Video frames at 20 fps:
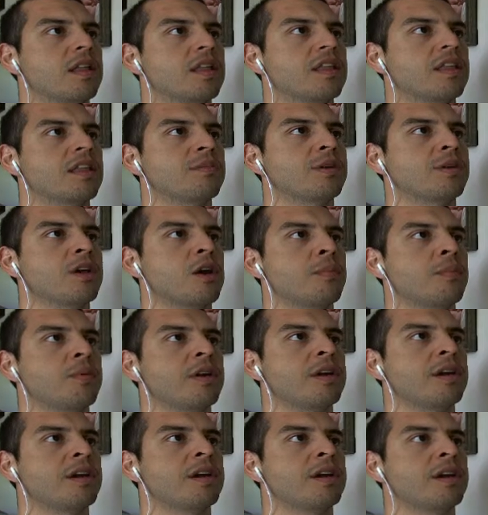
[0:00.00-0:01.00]
Let me
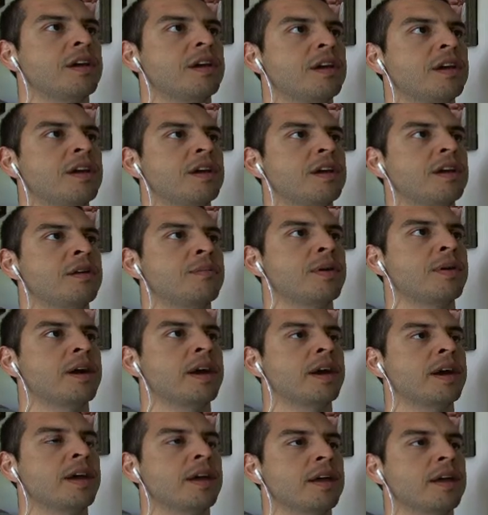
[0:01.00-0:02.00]
open
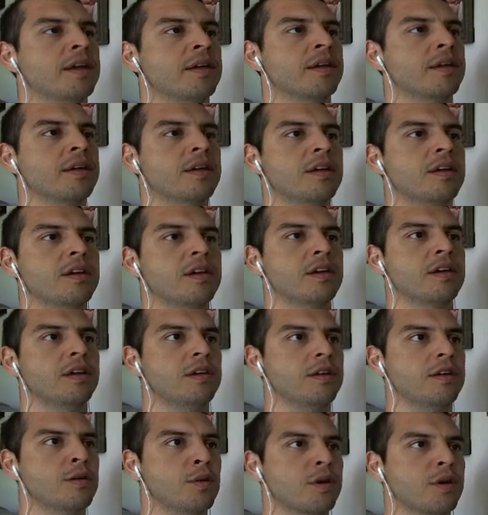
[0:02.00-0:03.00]
my
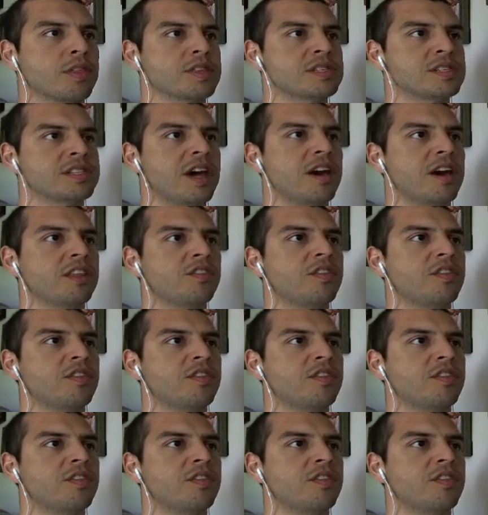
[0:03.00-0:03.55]
north-south